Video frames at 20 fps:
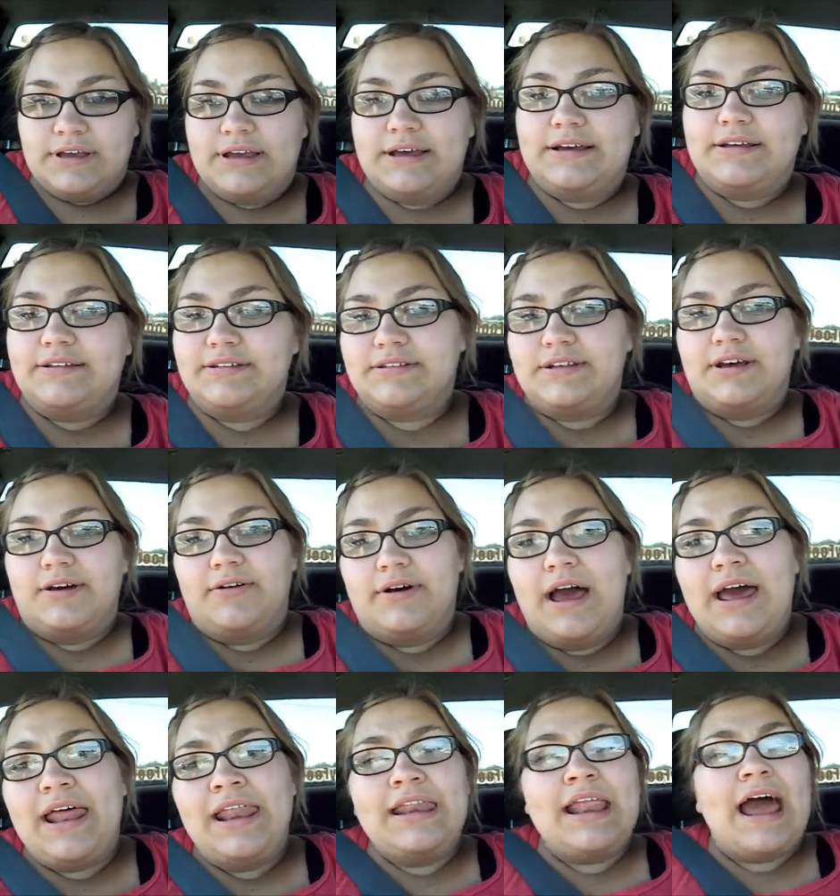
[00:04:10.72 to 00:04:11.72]
Yeah,
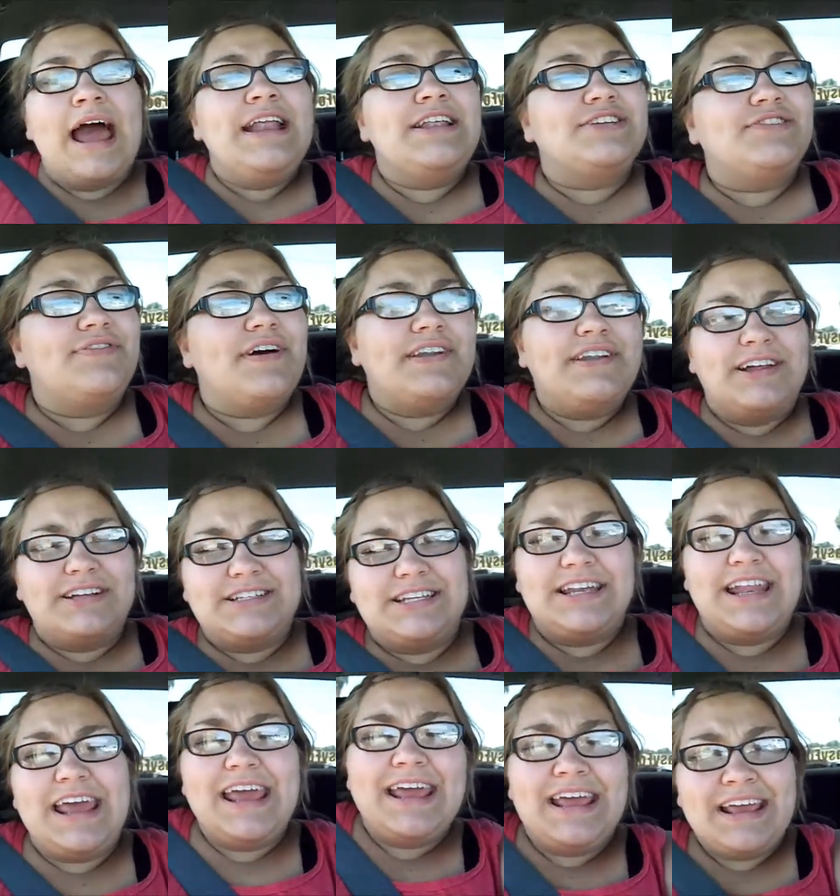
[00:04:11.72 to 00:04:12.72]
so, and I just found out
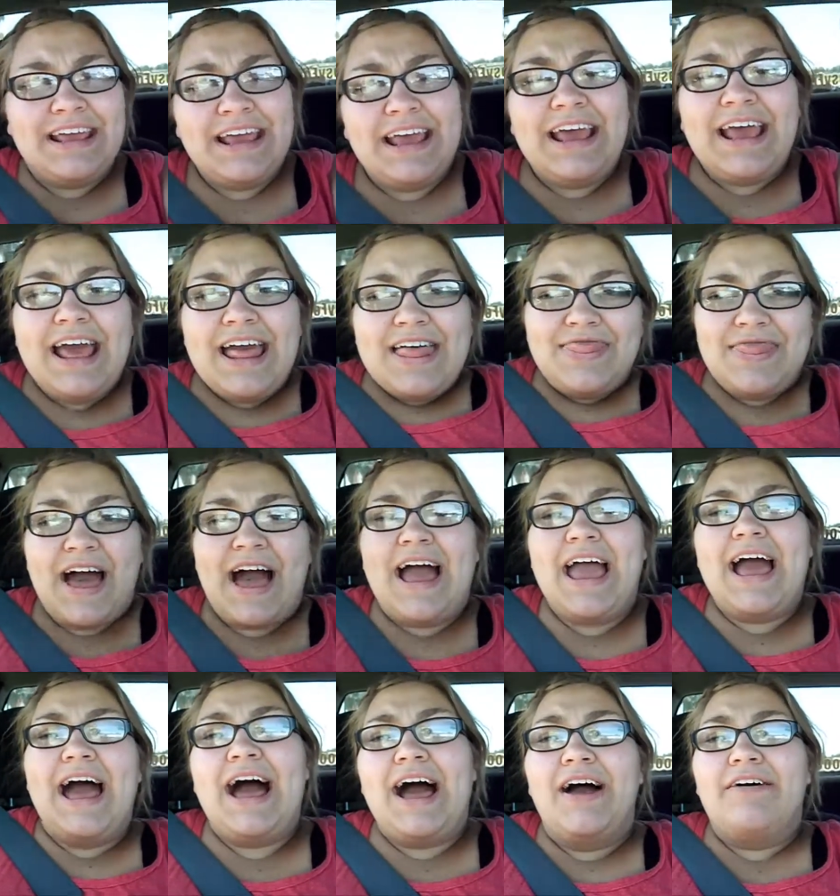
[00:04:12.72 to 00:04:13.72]
today that
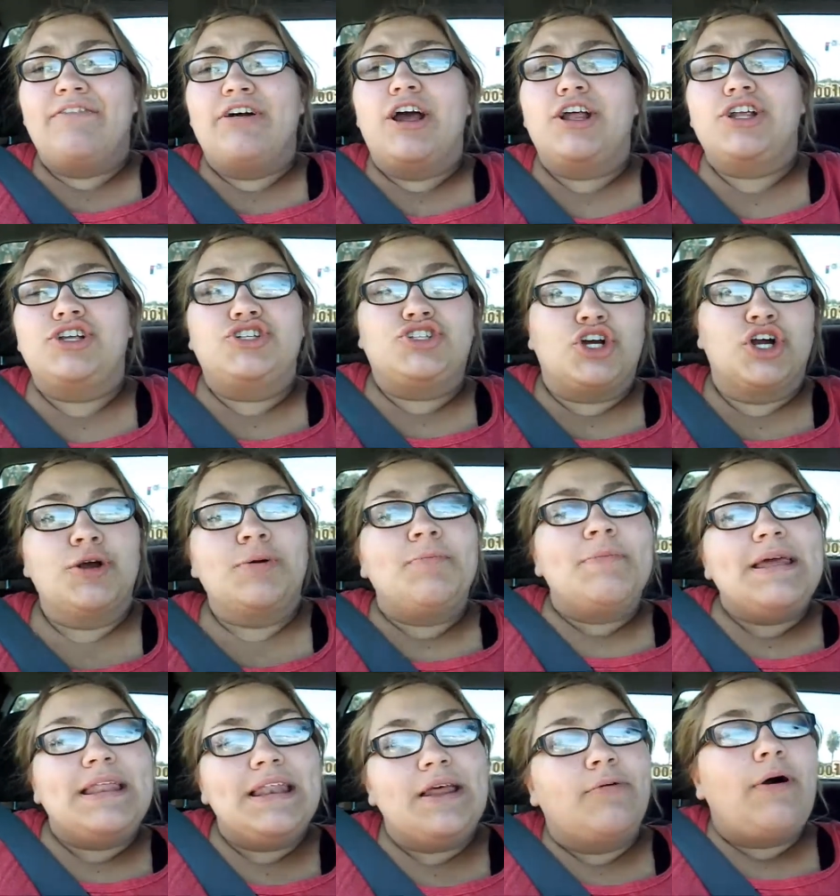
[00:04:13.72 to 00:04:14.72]
I have
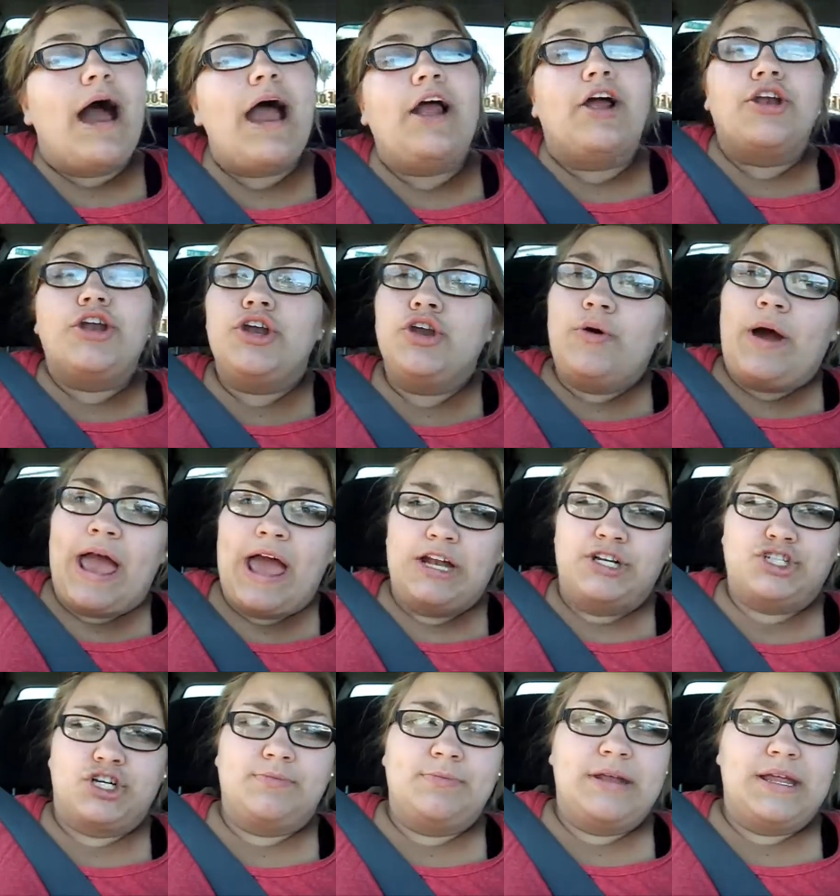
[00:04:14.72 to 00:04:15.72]
German, oh, I already knew I
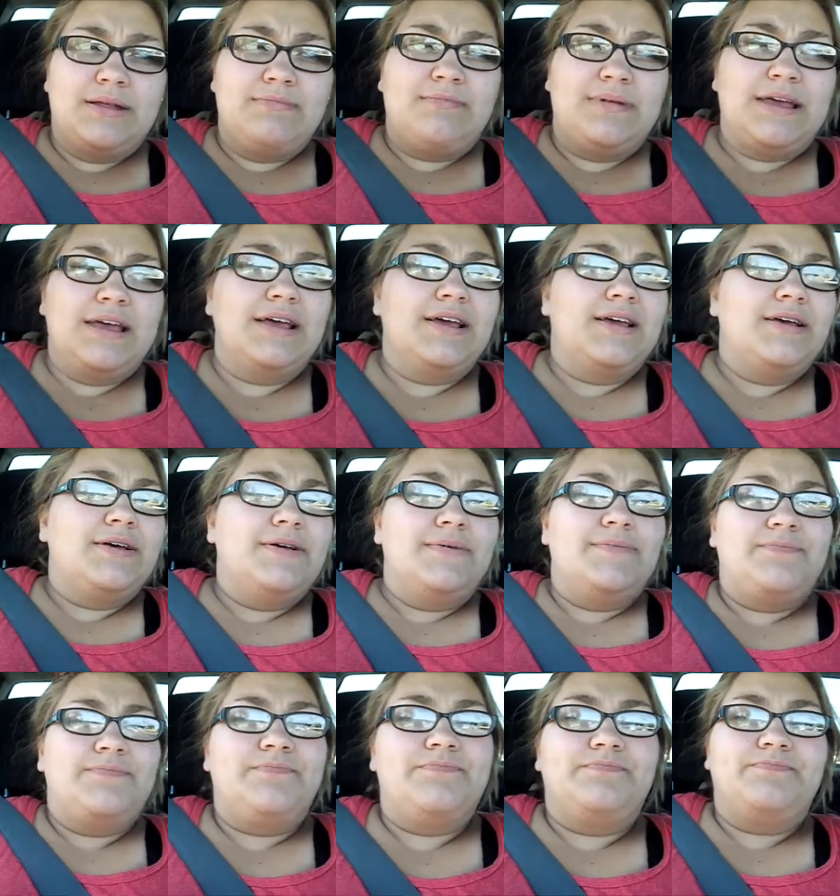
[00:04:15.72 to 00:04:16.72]
had it's German. German
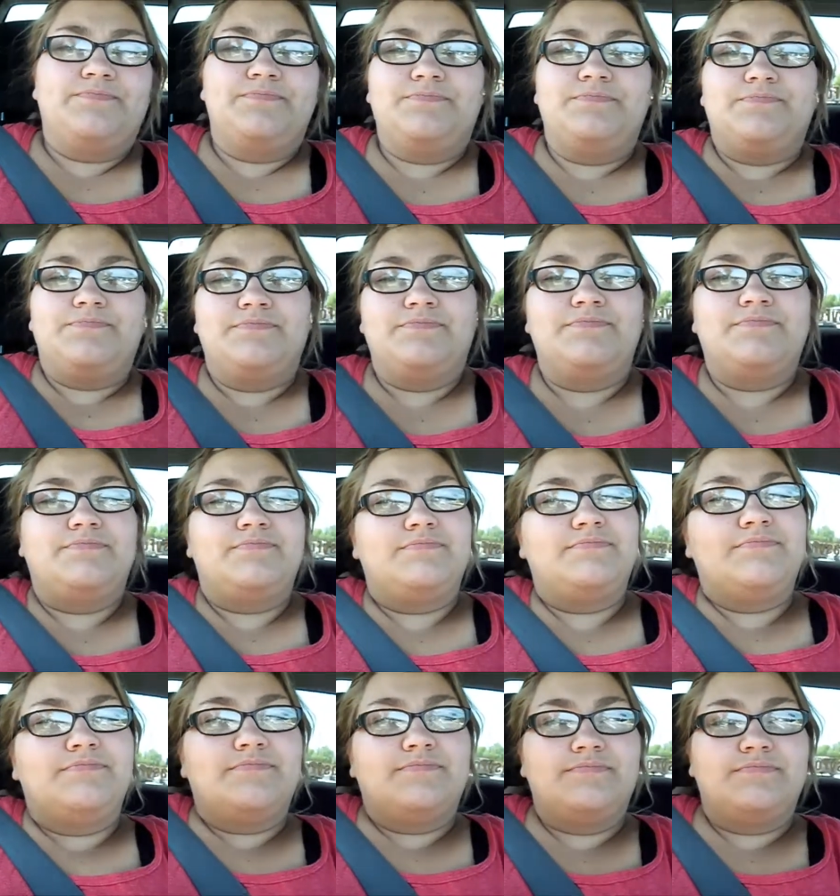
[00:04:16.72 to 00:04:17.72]
it's German, Russian,
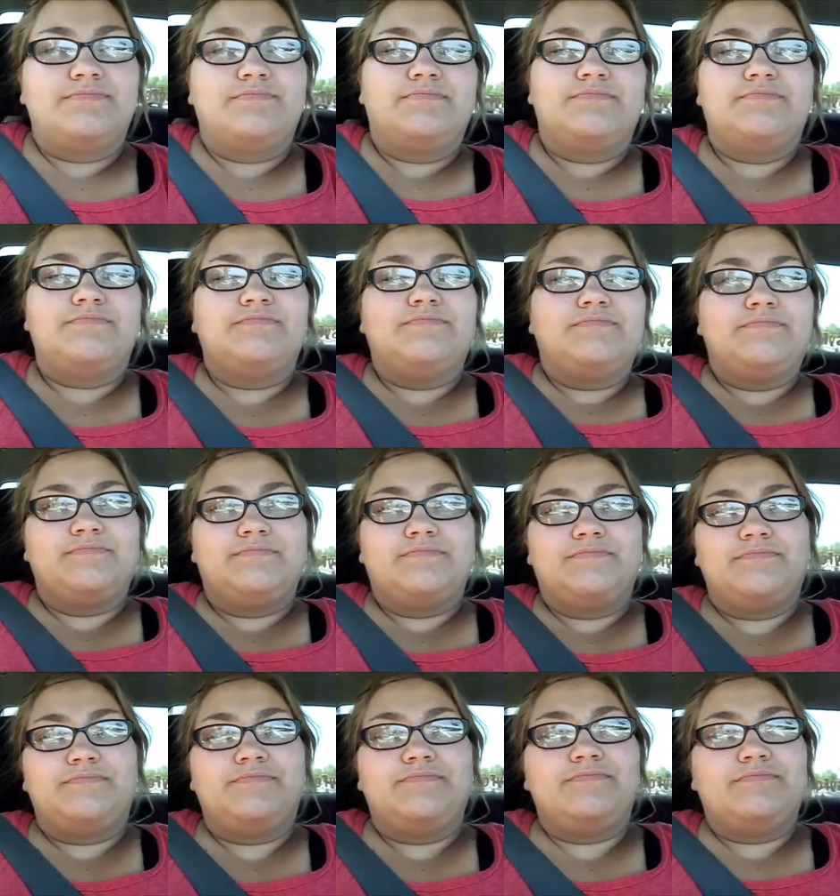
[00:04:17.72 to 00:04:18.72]

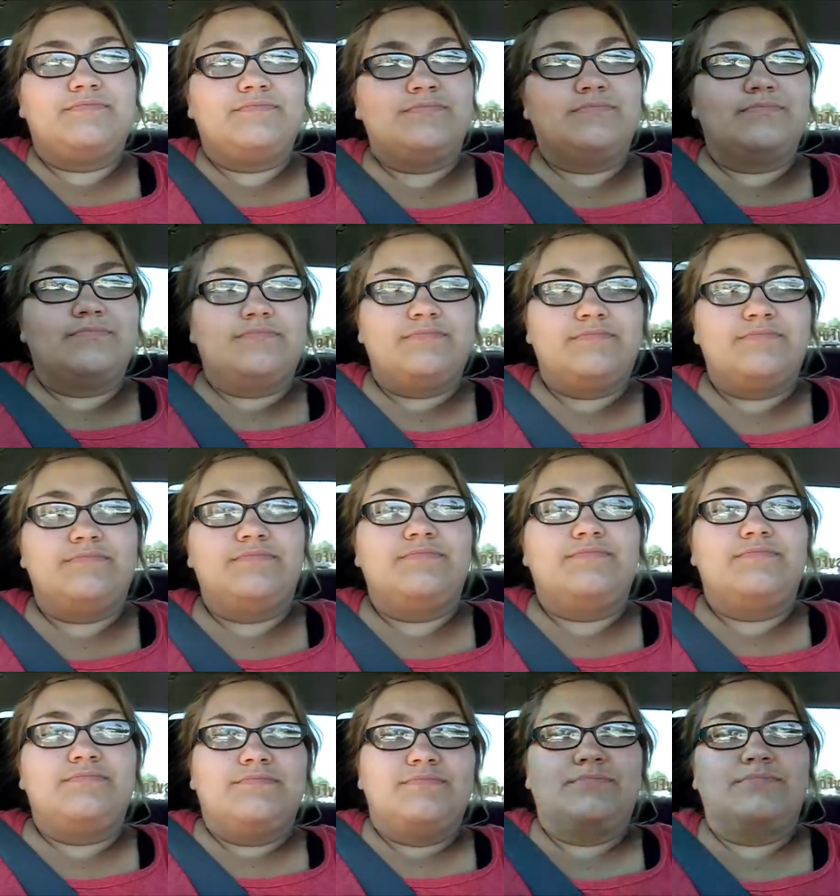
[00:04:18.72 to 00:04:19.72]
Irish,
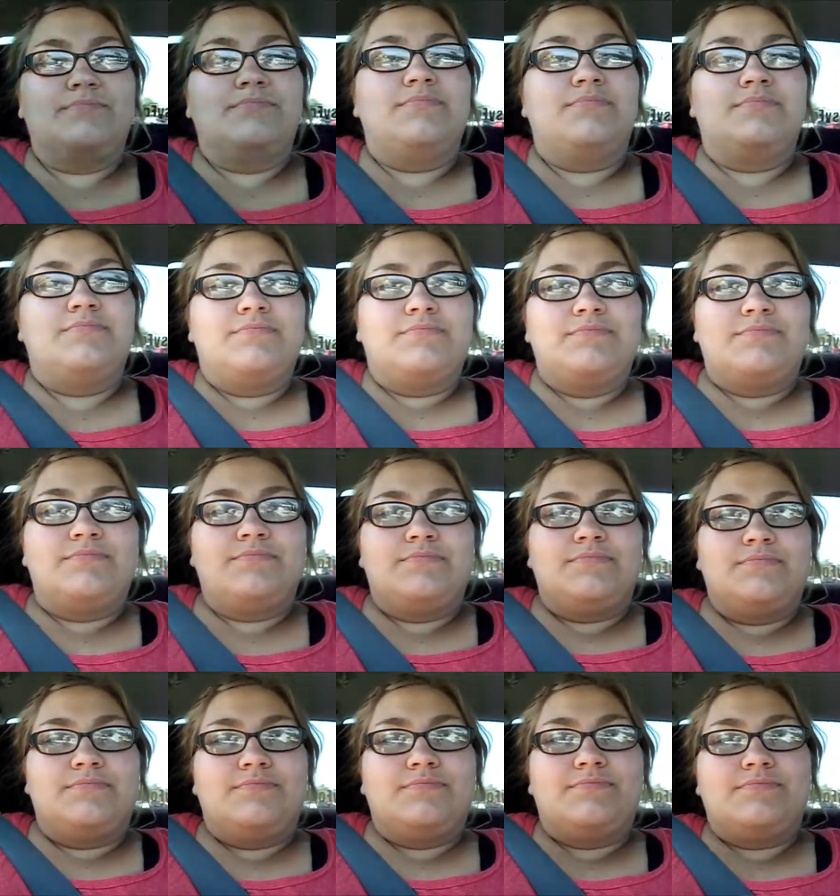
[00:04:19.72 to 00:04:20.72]
Cherokee,
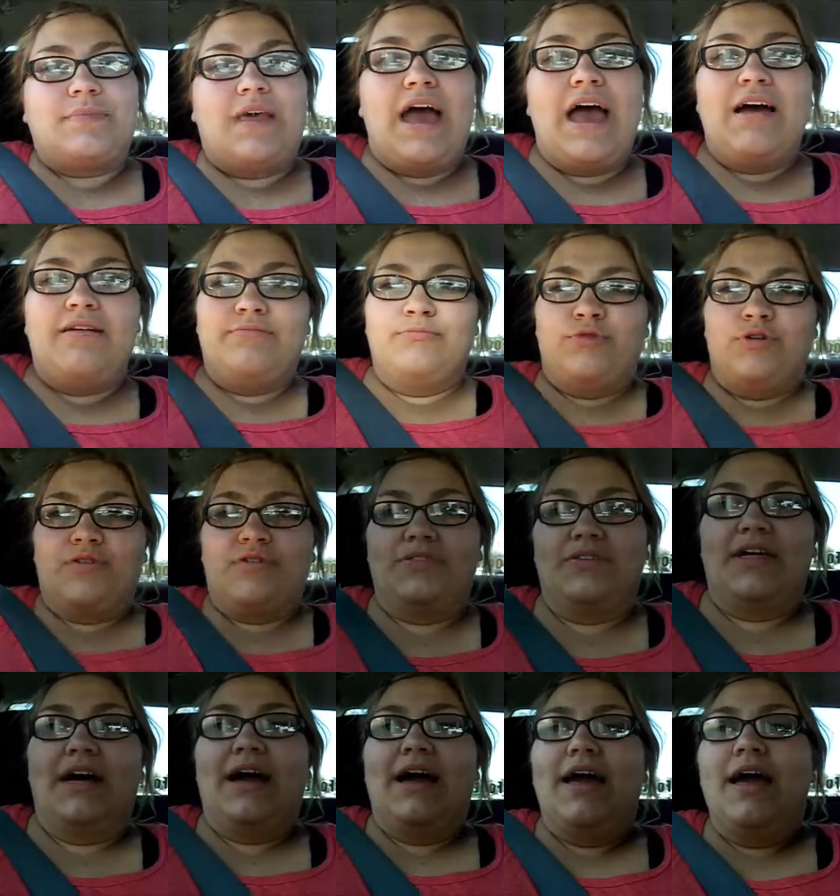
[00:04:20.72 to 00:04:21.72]
I have more
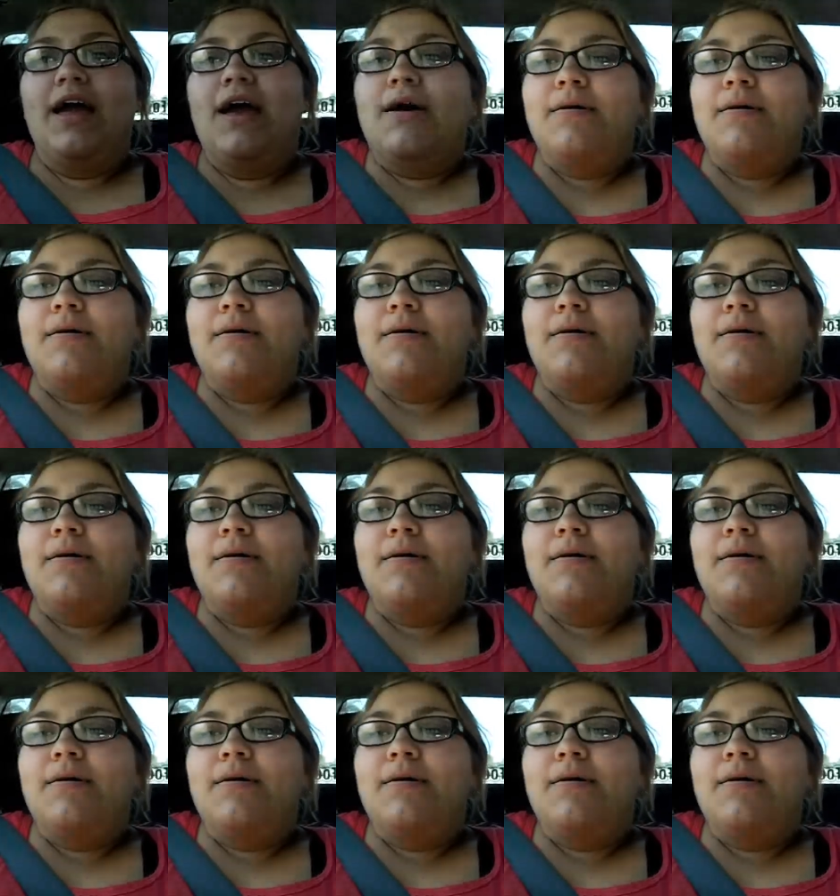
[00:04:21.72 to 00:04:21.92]
than that.